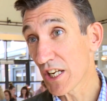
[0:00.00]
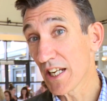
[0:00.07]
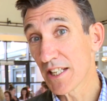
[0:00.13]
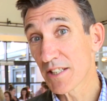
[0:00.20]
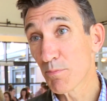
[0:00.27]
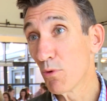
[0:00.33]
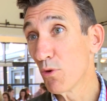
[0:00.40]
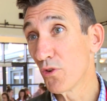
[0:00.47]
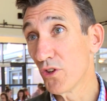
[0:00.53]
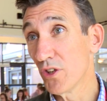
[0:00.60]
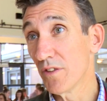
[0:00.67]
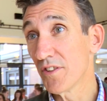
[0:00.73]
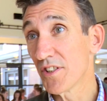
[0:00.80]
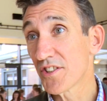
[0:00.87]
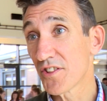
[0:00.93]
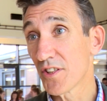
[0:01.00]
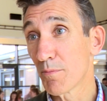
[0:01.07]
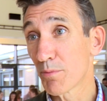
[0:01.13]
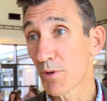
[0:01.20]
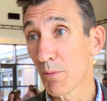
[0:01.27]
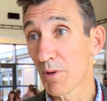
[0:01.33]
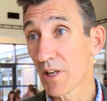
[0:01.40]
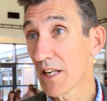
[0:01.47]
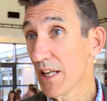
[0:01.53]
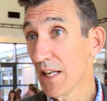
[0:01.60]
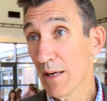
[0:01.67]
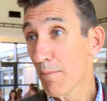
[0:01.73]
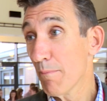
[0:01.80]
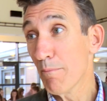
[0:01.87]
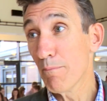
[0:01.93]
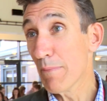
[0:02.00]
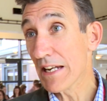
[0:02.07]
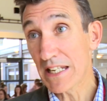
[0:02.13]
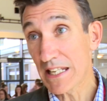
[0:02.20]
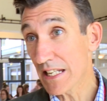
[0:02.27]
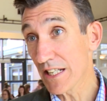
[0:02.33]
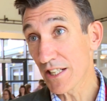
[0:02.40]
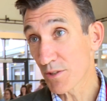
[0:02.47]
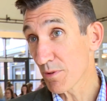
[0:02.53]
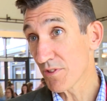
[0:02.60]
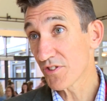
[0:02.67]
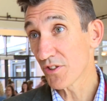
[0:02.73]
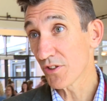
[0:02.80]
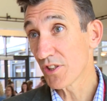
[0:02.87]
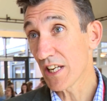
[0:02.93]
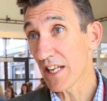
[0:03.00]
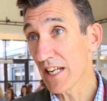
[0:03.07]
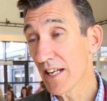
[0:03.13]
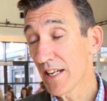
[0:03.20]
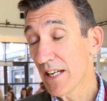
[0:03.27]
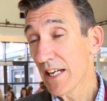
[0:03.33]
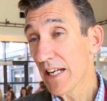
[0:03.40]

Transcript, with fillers: year is more nervous than probably many years we've stood here